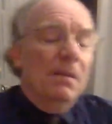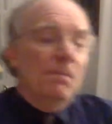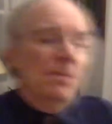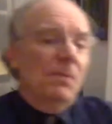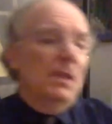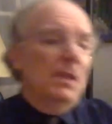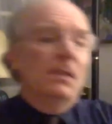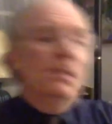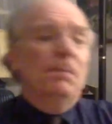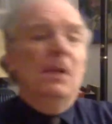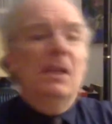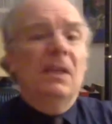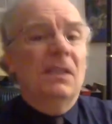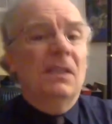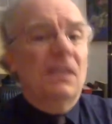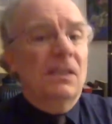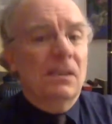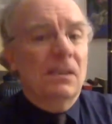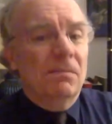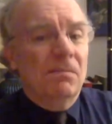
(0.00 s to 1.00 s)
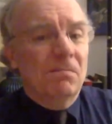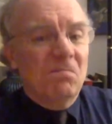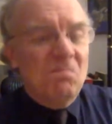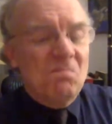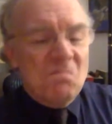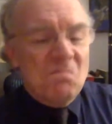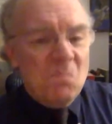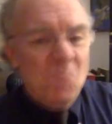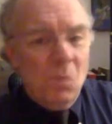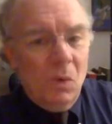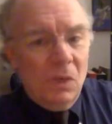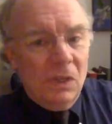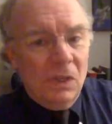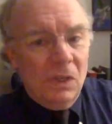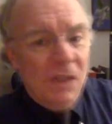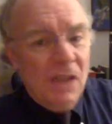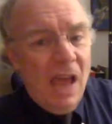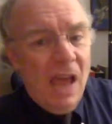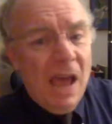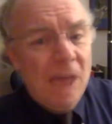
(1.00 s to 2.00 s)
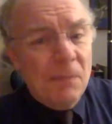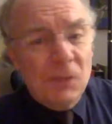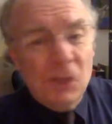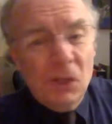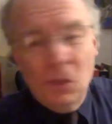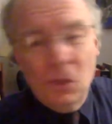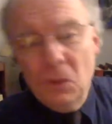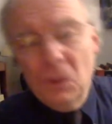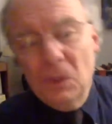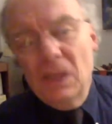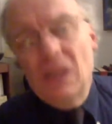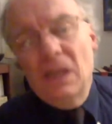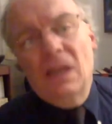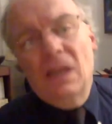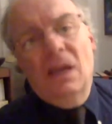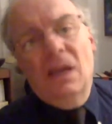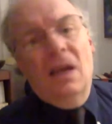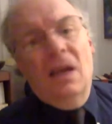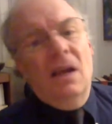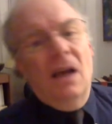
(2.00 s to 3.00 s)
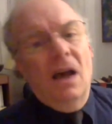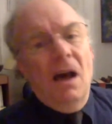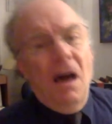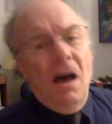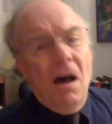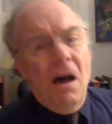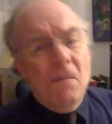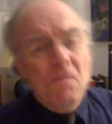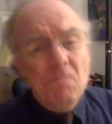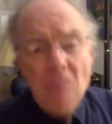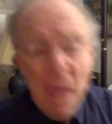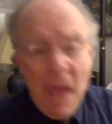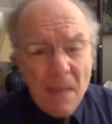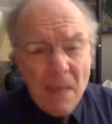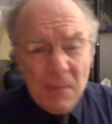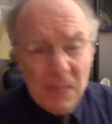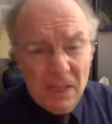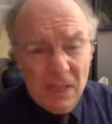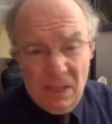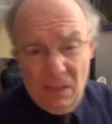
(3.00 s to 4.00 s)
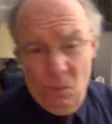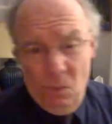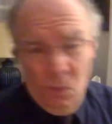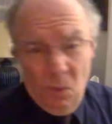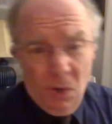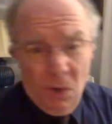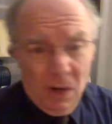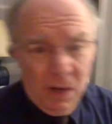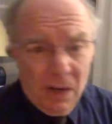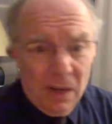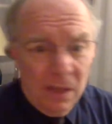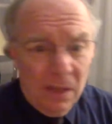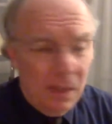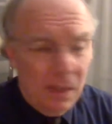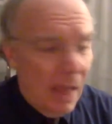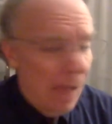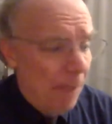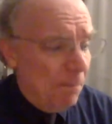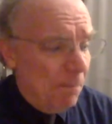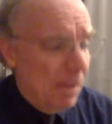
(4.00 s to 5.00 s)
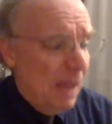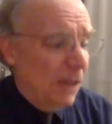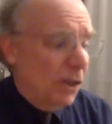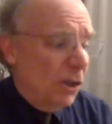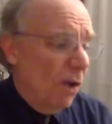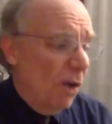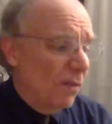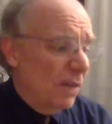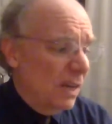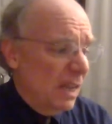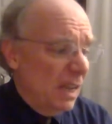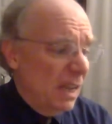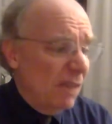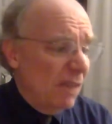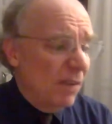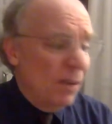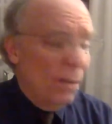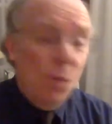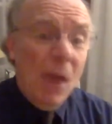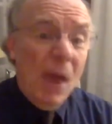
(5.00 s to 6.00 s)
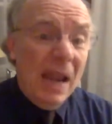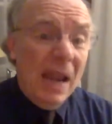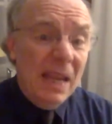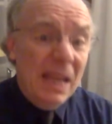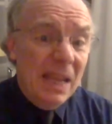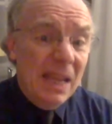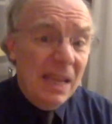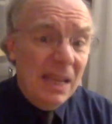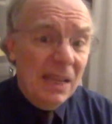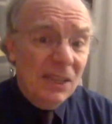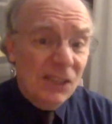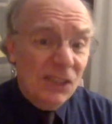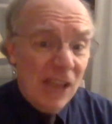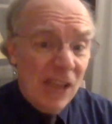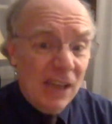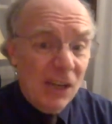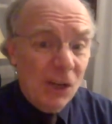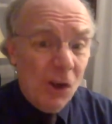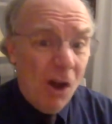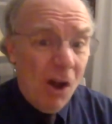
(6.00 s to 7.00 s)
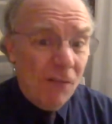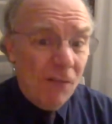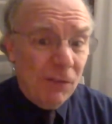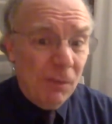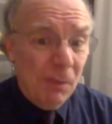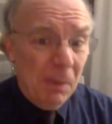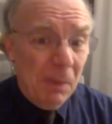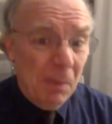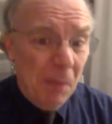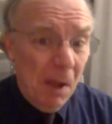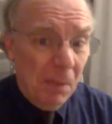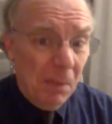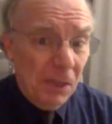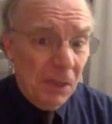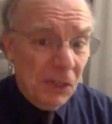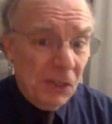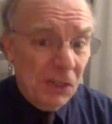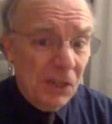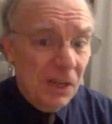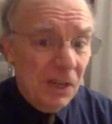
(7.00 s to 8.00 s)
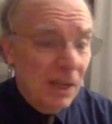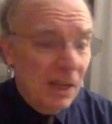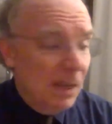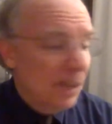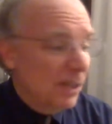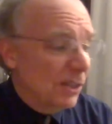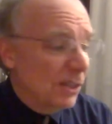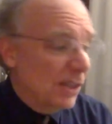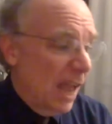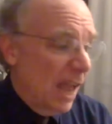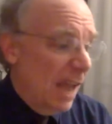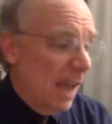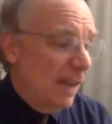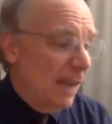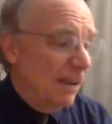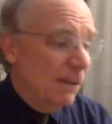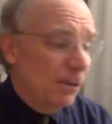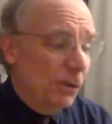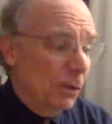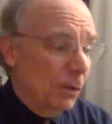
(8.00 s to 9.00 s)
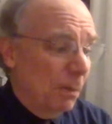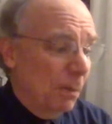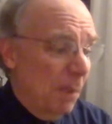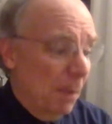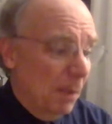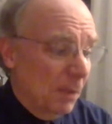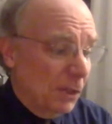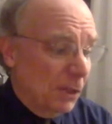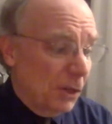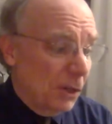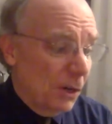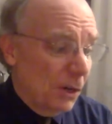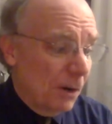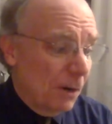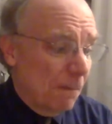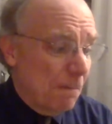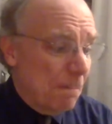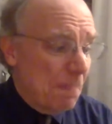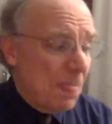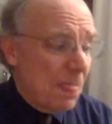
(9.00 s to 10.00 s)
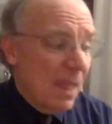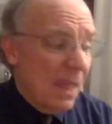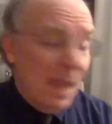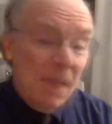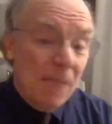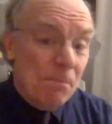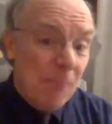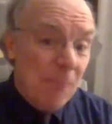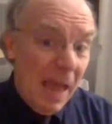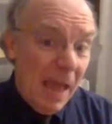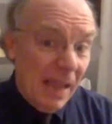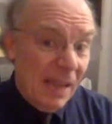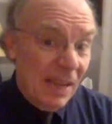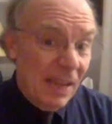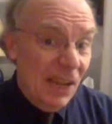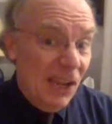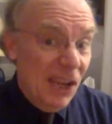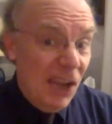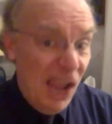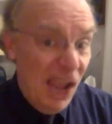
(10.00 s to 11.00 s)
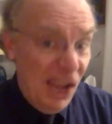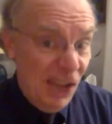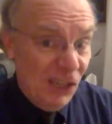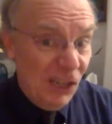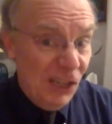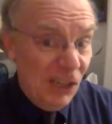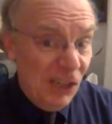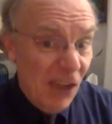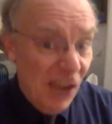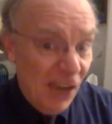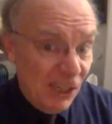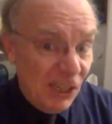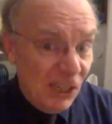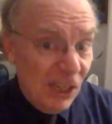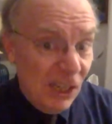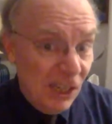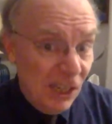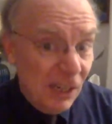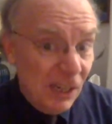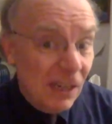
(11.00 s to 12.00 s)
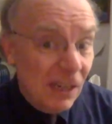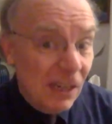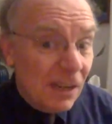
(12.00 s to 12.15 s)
This piece was absolutely a mammoth work that Beethoven, even when he sent it off to be published, said to the publisher back in 1819,